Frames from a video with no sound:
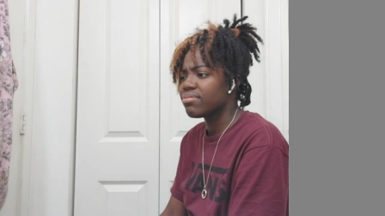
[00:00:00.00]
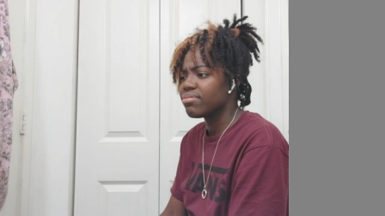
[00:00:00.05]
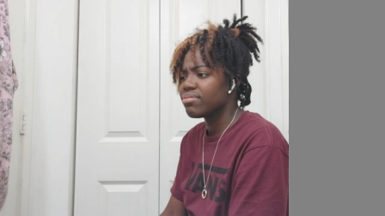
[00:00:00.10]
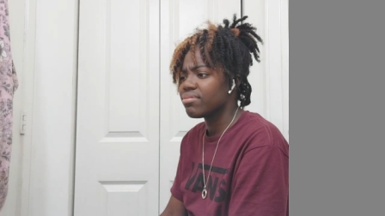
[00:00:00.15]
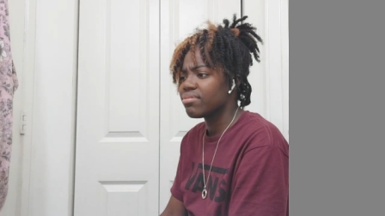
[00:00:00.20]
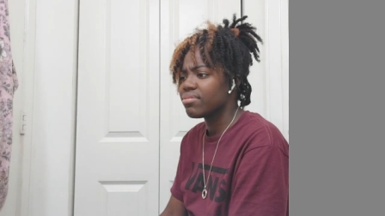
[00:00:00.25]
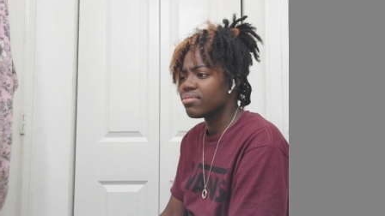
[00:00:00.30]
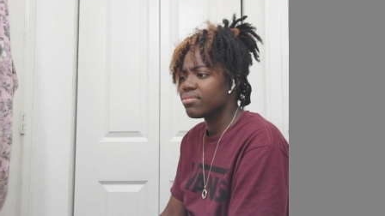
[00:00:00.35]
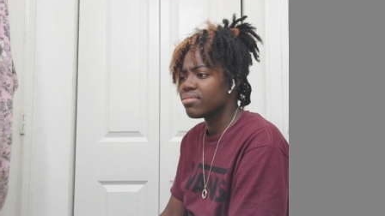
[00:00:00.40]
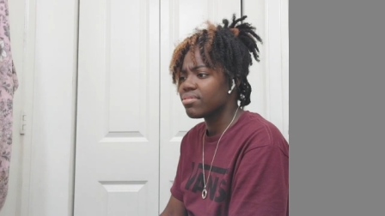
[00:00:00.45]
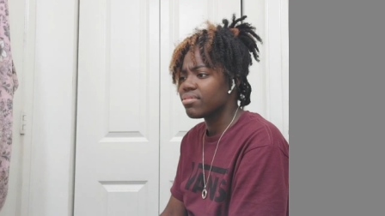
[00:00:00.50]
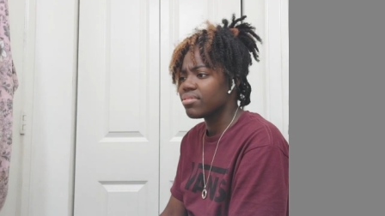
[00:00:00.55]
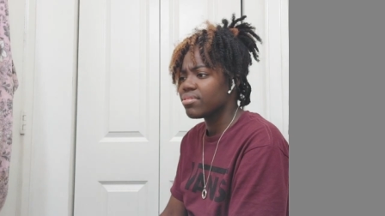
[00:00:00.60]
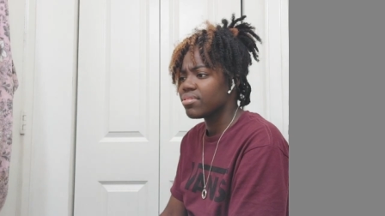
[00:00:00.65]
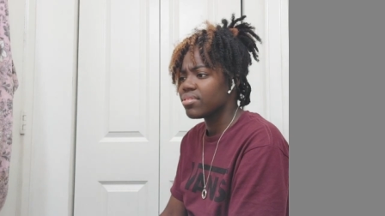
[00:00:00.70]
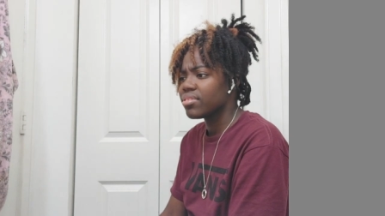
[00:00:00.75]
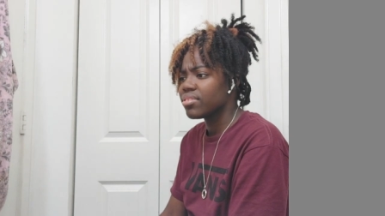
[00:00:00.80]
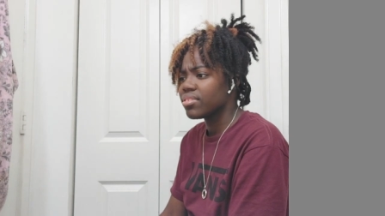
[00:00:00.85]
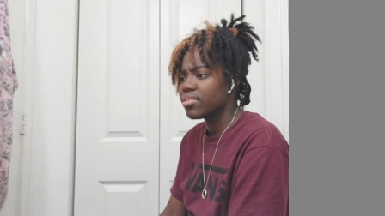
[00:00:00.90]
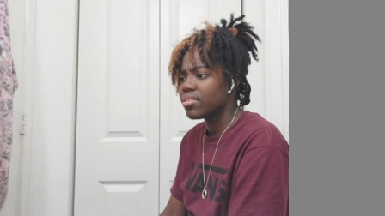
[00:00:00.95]
So, you know, I
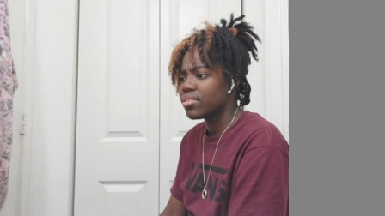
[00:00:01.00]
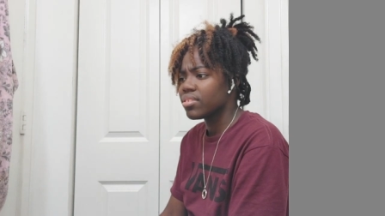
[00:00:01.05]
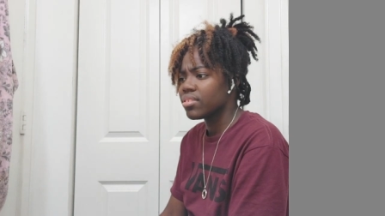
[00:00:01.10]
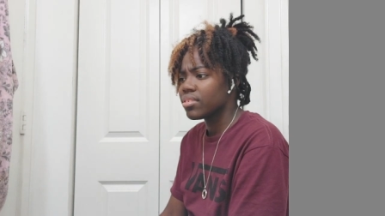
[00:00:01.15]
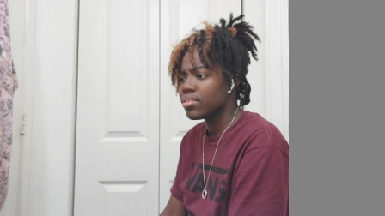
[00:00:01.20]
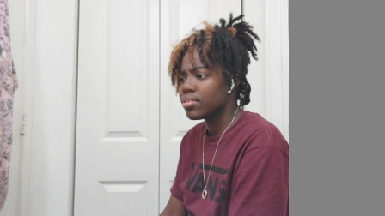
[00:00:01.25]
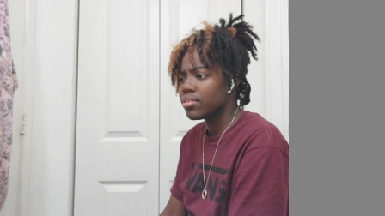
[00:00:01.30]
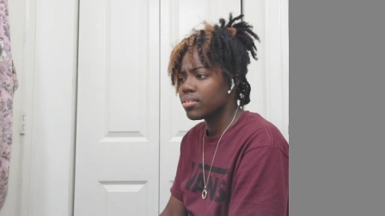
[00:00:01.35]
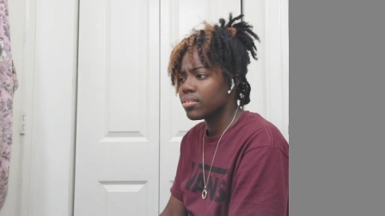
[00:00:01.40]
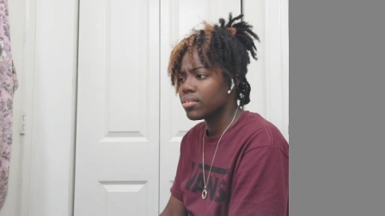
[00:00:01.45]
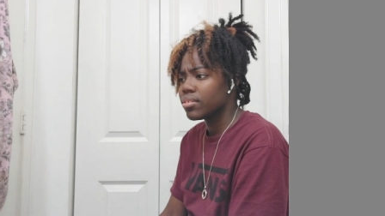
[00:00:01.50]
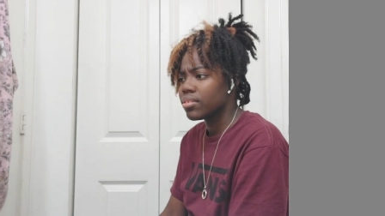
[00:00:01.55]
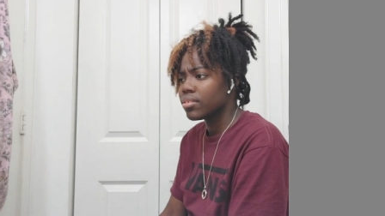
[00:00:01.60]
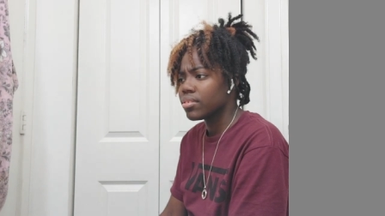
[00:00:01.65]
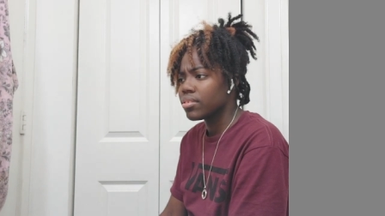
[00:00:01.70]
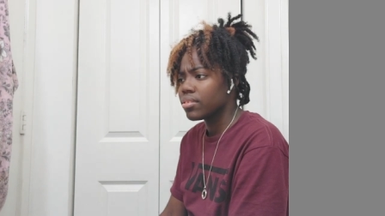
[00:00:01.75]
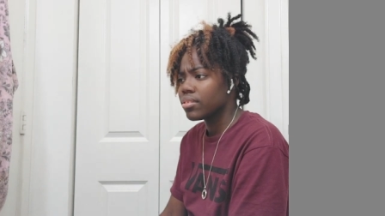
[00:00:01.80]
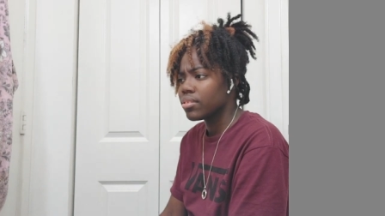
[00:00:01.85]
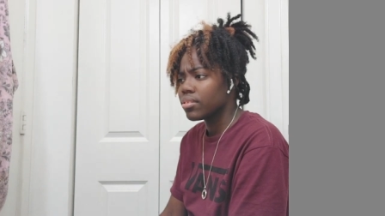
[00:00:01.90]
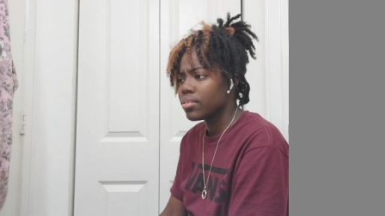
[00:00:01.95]
wasn't expecting
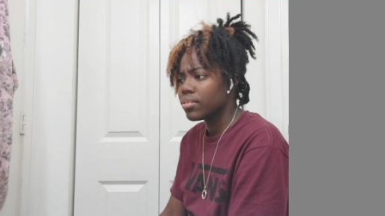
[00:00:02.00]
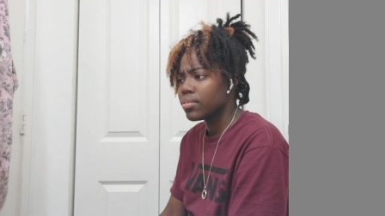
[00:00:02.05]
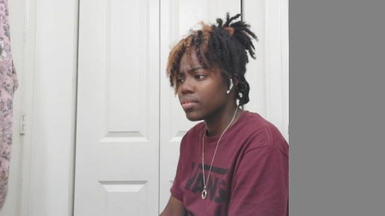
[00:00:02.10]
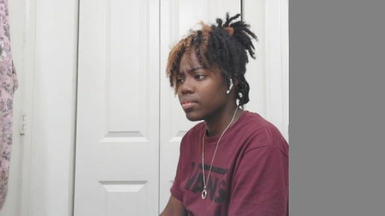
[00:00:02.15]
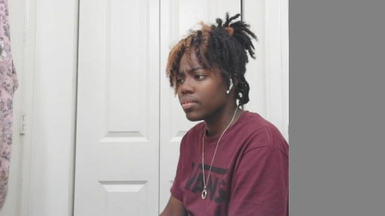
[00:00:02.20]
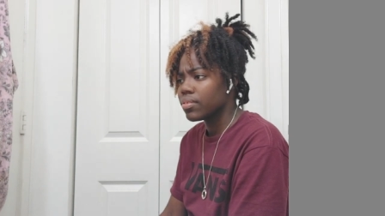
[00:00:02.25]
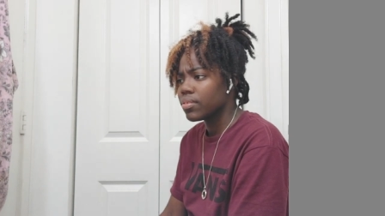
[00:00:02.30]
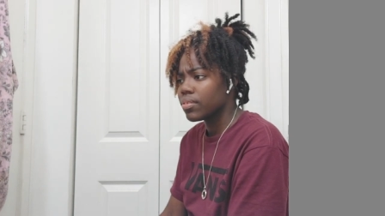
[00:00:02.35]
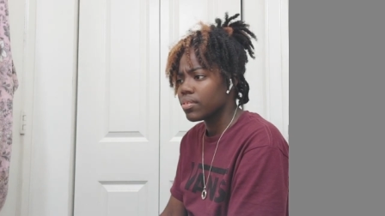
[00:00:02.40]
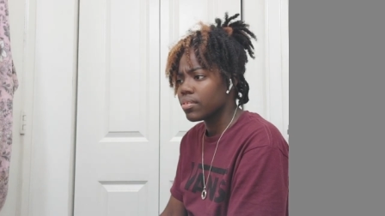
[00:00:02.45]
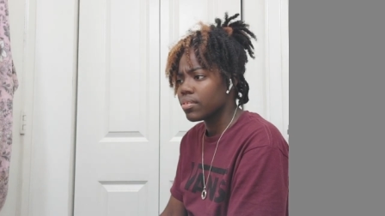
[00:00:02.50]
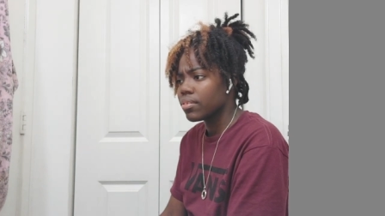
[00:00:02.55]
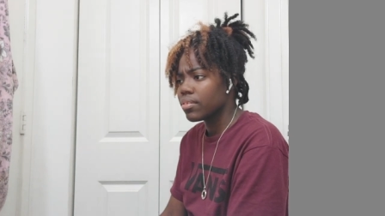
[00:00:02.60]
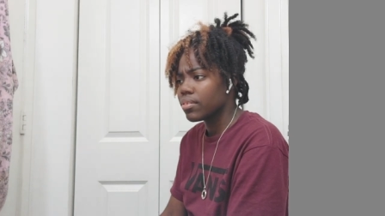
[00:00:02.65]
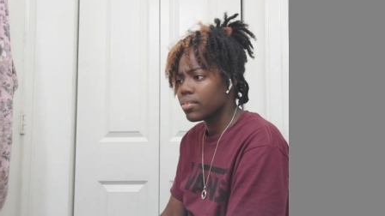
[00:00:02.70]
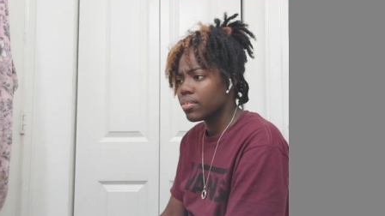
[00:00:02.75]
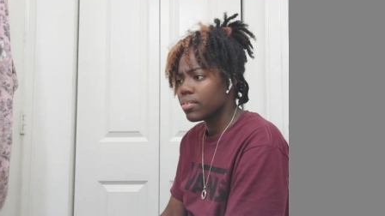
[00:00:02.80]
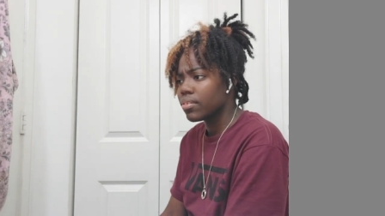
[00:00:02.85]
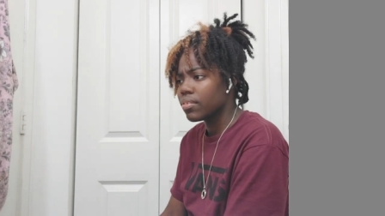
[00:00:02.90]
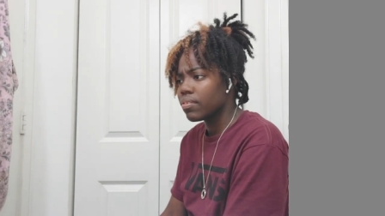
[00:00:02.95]
anything. Literally
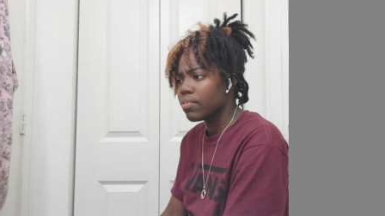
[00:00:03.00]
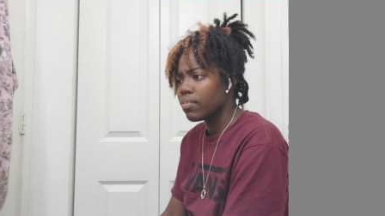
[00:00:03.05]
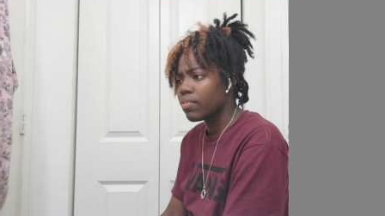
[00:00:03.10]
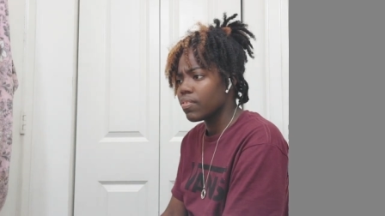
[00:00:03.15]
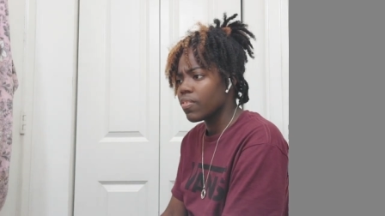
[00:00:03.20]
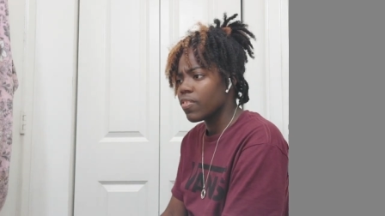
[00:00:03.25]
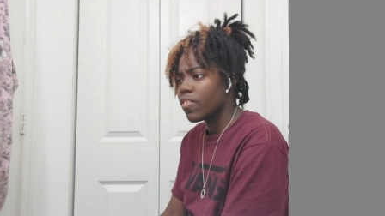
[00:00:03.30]
anything.